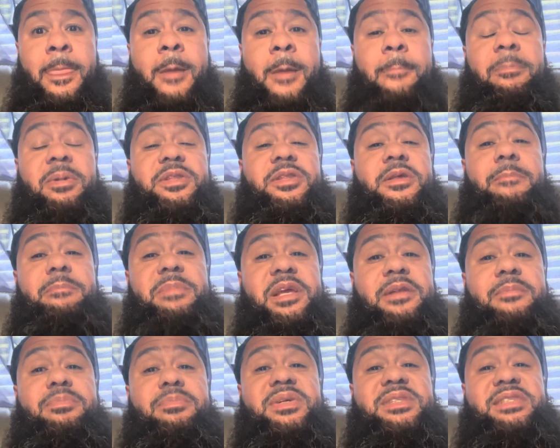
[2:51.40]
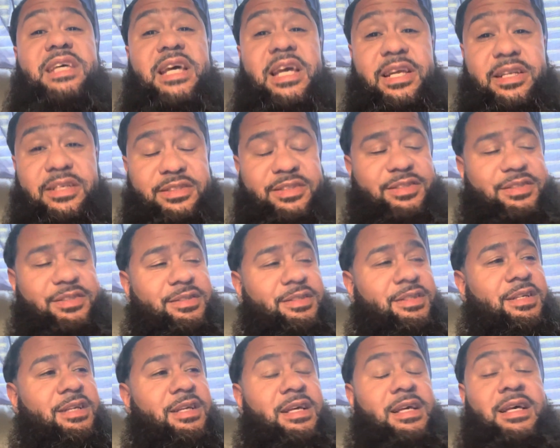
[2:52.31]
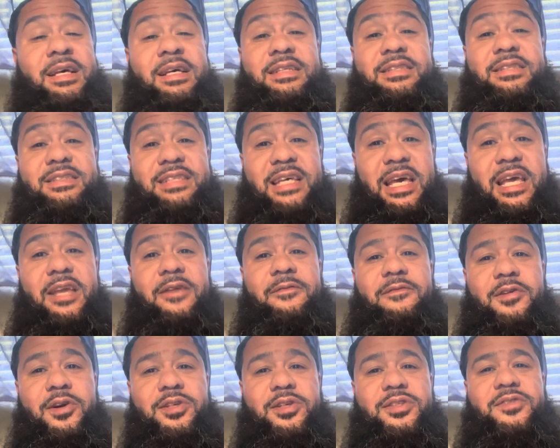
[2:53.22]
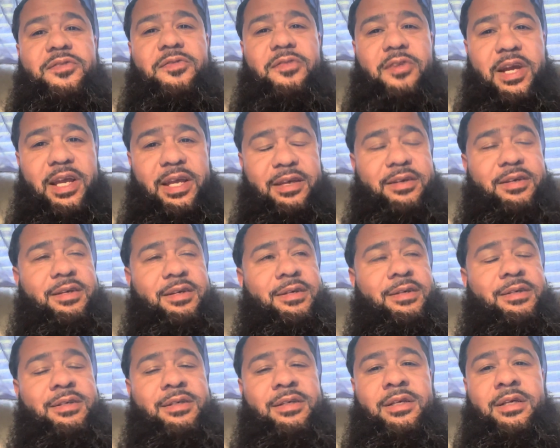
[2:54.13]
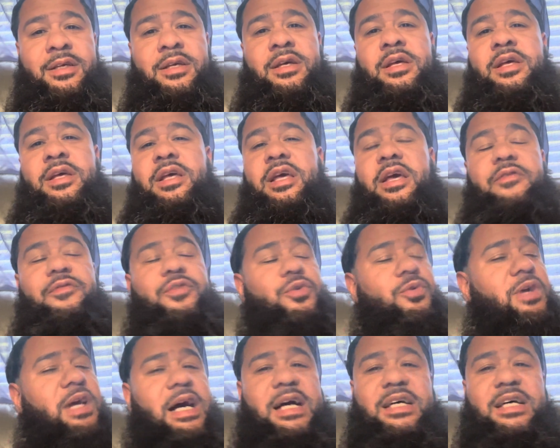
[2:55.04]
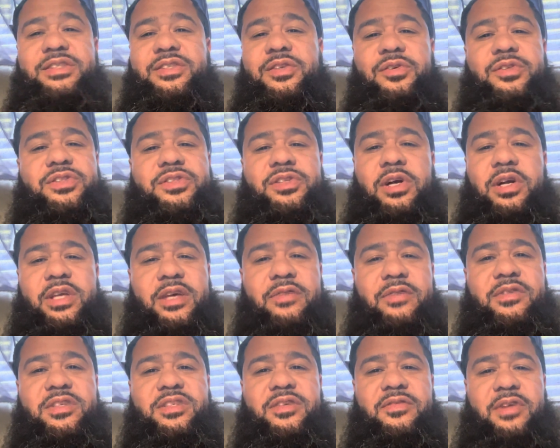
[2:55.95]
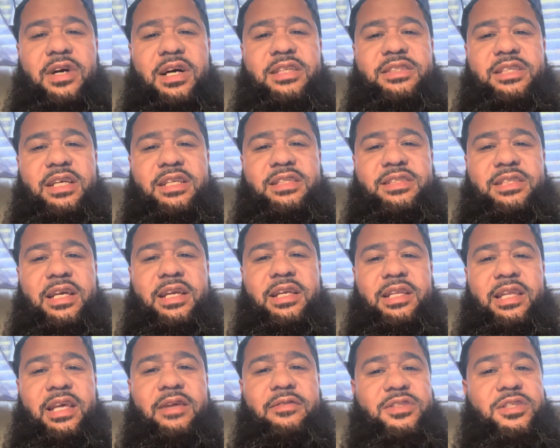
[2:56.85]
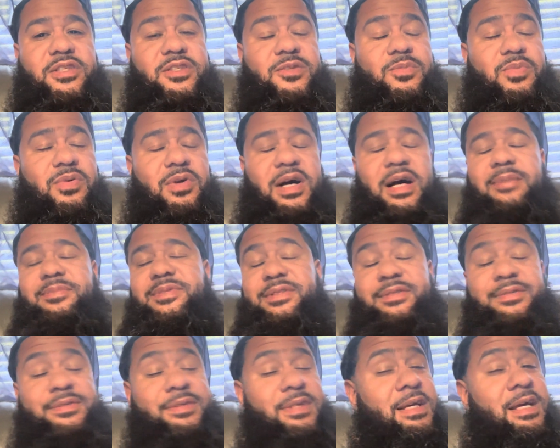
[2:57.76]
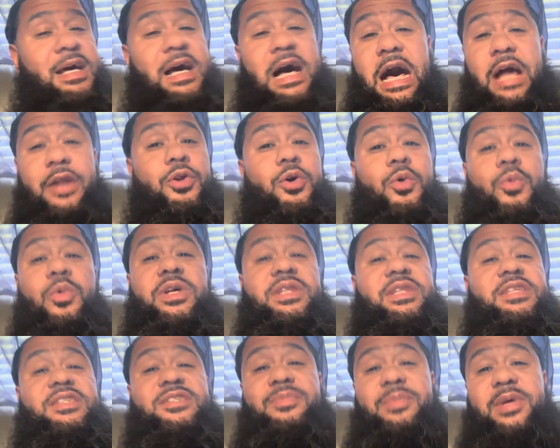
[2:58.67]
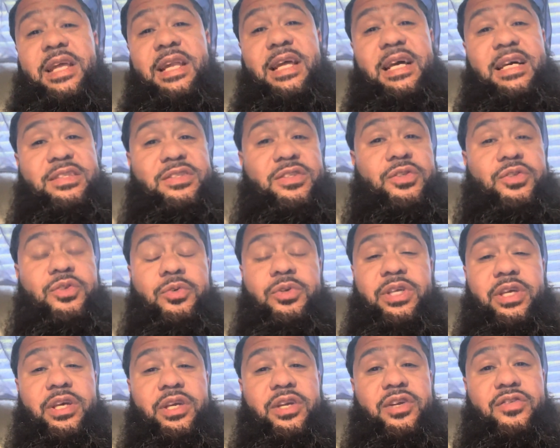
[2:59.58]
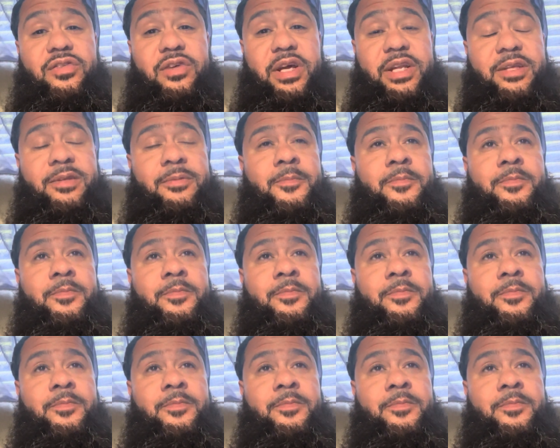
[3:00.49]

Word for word: But the meat and potatoes Tank versus Frank. If you guys don't start giving Gervonta Tank Davis his props, I don't know what this man has to do to get credit.